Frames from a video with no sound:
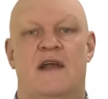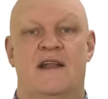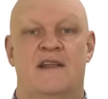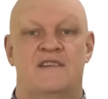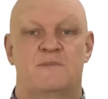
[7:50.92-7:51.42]

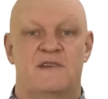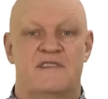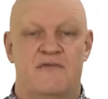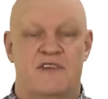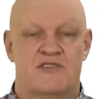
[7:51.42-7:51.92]
and a
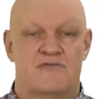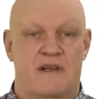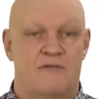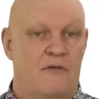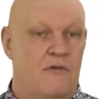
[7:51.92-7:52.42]
specific
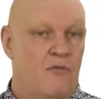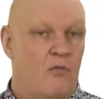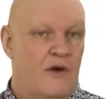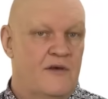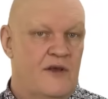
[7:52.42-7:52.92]
strength of
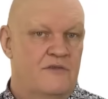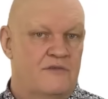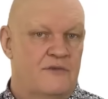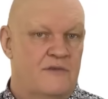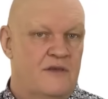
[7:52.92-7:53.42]

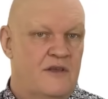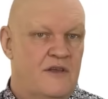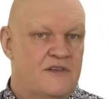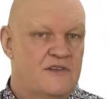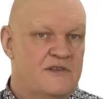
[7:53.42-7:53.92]
100.
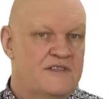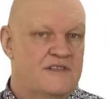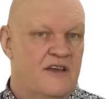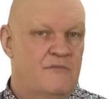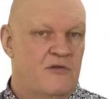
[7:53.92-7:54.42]
So its
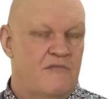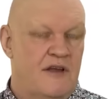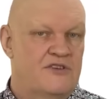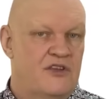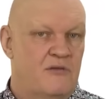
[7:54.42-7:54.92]
taper
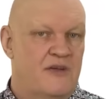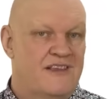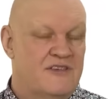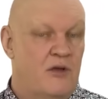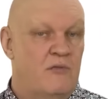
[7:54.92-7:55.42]
ratio
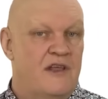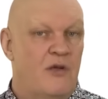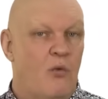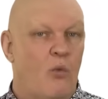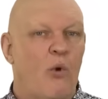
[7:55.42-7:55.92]
is
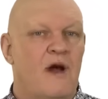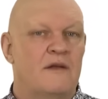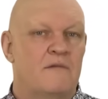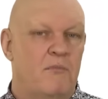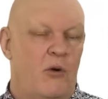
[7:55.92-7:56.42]
only
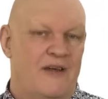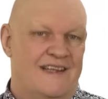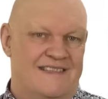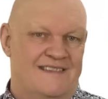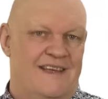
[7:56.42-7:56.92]

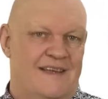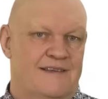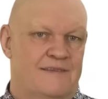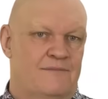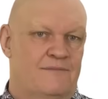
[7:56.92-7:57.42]

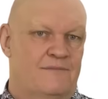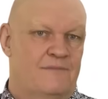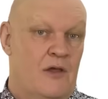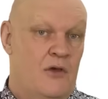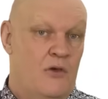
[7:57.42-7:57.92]
1.6
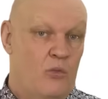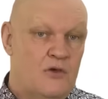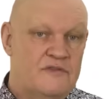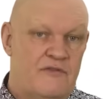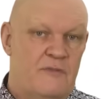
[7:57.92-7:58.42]

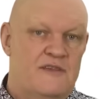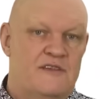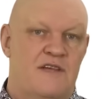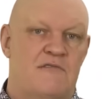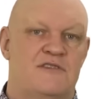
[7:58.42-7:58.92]
whatever
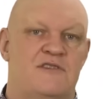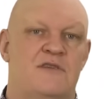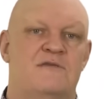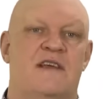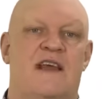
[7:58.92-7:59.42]
material is
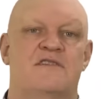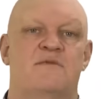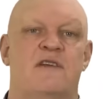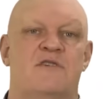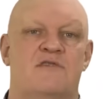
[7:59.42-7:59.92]
used, it has
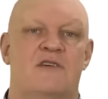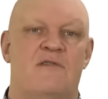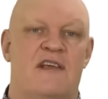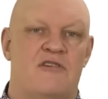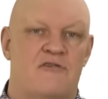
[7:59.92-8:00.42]
to be not
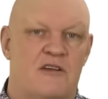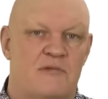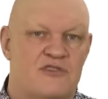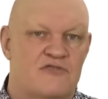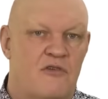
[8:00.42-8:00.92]
only
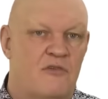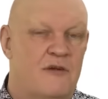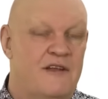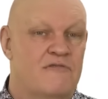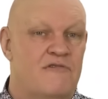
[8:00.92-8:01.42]
incredibly strong
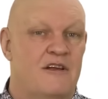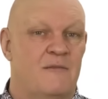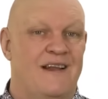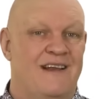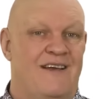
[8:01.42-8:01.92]
but
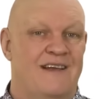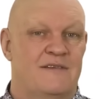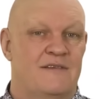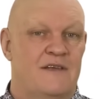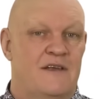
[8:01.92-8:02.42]
incredibly light.